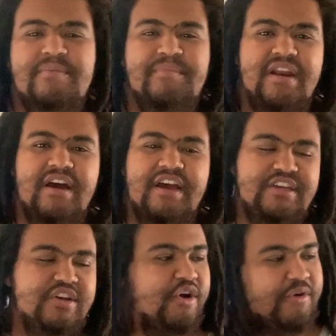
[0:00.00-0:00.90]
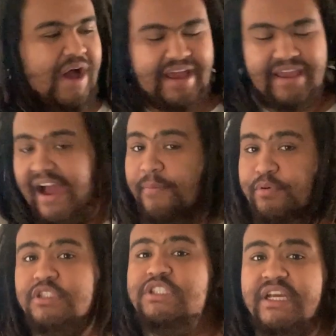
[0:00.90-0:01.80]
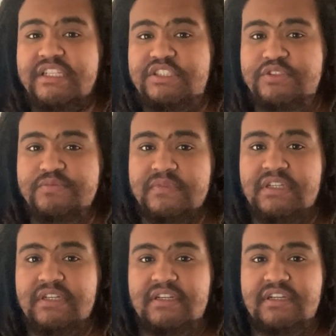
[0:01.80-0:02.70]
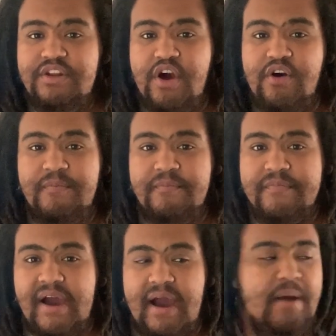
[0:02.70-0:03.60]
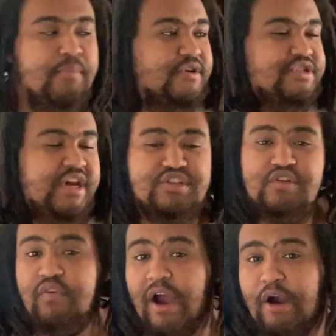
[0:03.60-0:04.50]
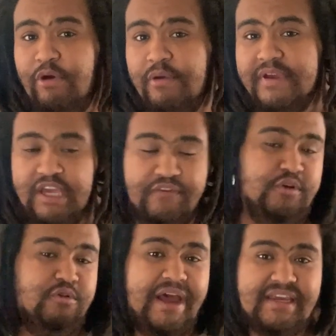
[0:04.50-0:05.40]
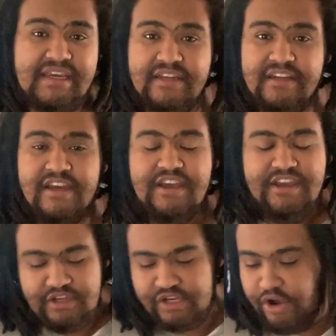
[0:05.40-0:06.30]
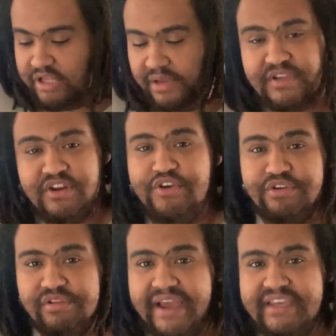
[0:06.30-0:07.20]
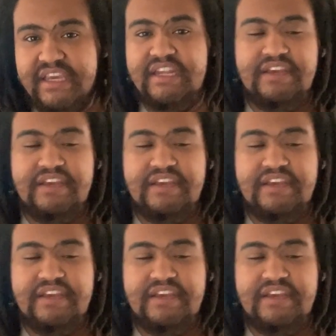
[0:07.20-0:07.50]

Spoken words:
But I appreciate you. I appreciate you fucking with me. If you like it, let me know you like it.